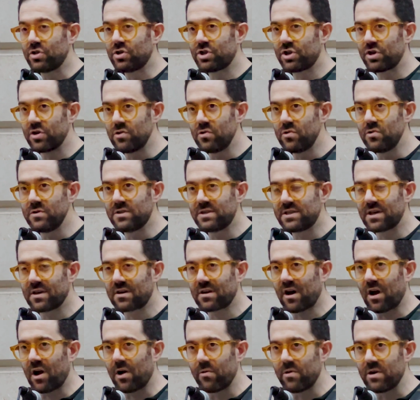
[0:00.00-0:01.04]
choose the
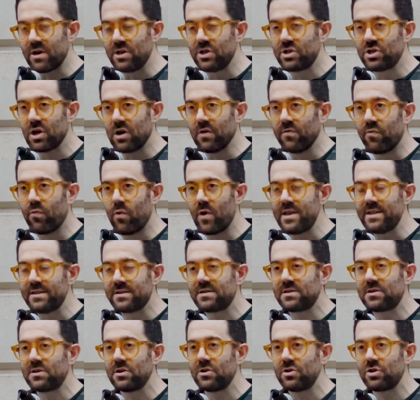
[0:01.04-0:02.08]
courage of
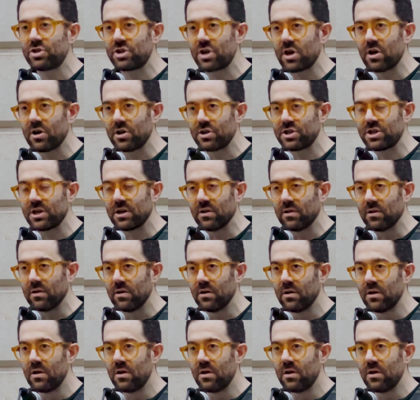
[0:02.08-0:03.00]
Winston Churchill,